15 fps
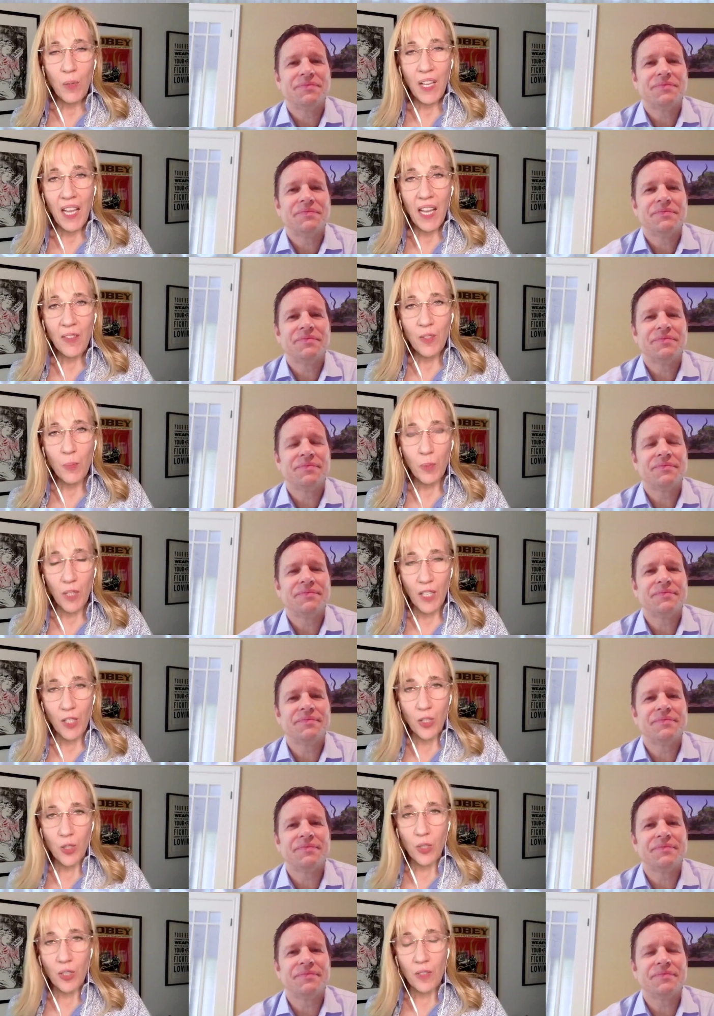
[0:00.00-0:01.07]
Speaker 1: we have the
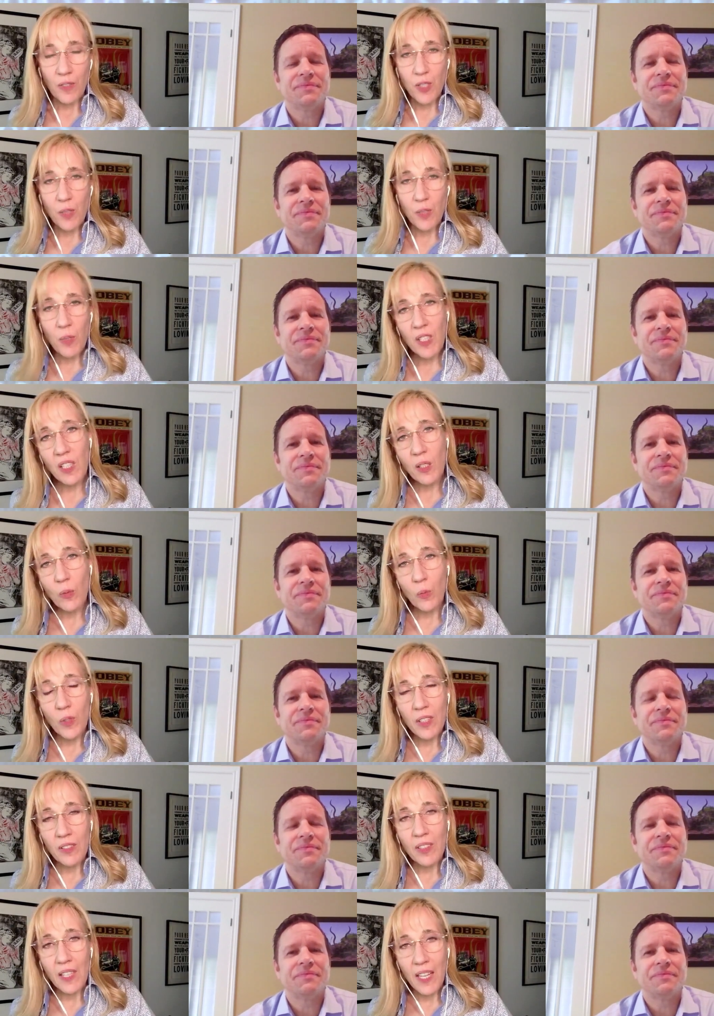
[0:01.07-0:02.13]
pleasure of speaking
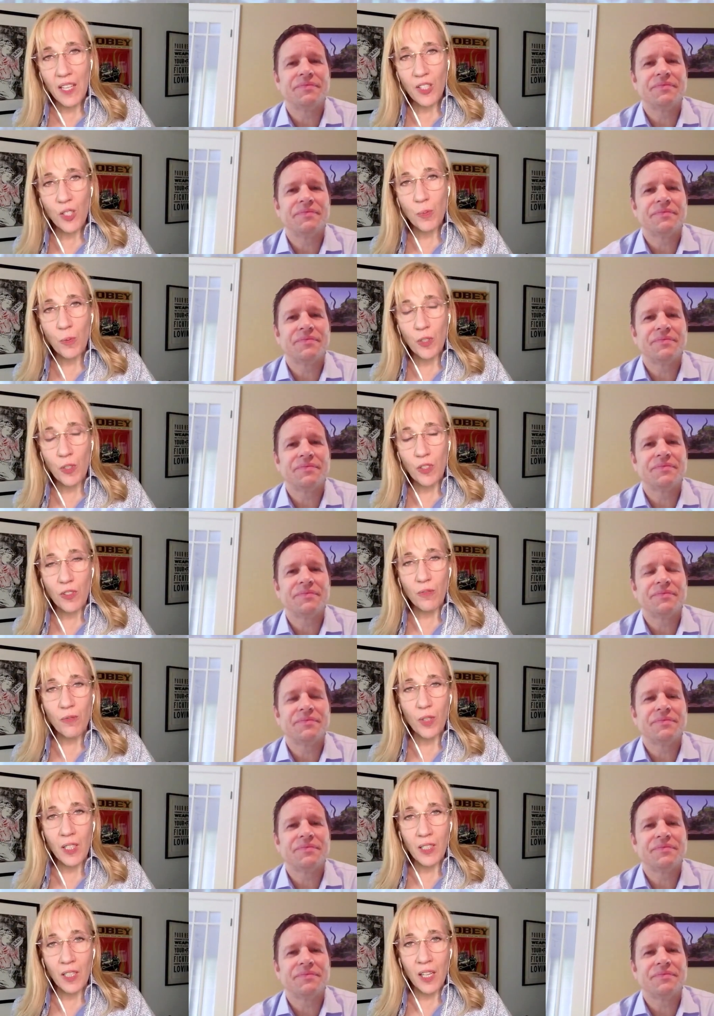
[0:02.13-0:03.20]
with an expert on the
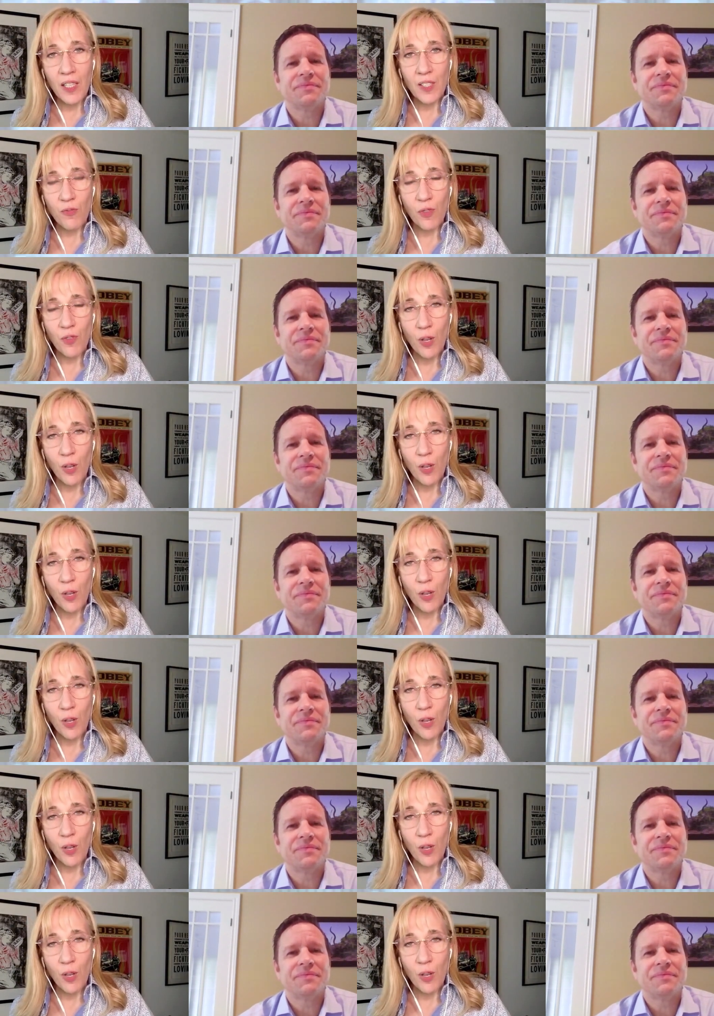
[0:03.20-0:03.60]
front lines of